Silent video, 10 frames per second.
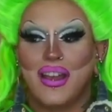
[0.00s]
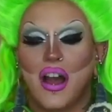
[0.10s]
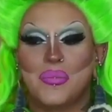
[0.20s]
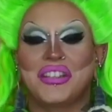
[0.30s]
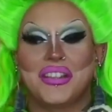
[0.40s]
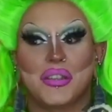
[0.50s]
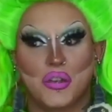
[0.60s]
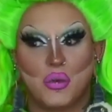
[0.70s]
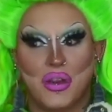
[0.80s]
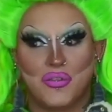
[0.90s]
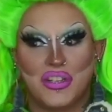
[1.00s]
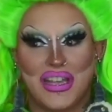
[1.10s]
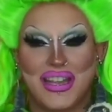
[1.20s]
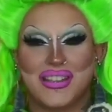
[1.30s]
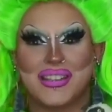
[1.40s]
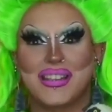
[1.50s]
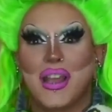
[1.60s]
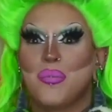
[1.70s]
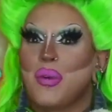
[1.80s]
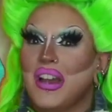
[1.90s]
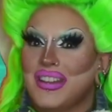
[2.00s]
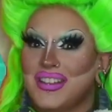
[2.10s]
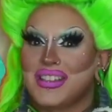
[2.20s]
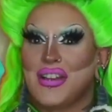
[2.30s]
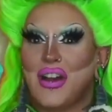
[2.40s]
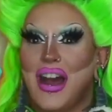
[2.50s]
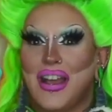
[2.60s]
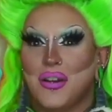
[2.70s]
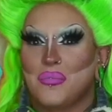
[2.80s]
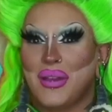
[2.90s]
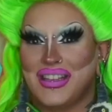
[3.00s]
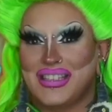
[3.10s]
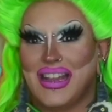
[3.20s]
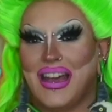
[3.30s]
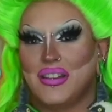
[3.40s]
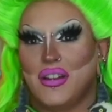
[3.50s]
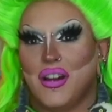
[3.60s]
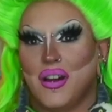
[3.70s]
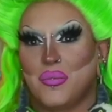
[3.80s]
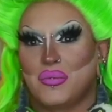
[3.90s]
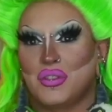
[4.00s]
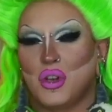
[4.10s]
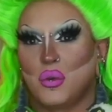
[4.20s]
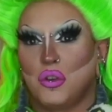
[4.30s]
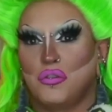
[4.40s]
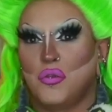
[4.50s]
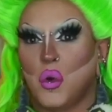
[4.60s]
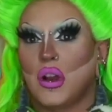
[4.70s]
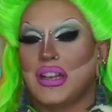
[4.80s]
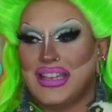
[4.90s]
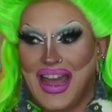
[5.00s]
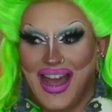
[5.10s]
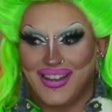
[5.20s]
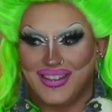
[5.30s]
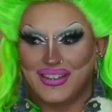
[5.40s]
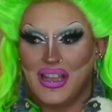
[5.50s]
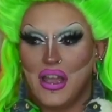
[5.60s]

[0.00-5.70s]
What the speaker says: It does learn Quiver Dance, but it does have a higher base stat total for attack.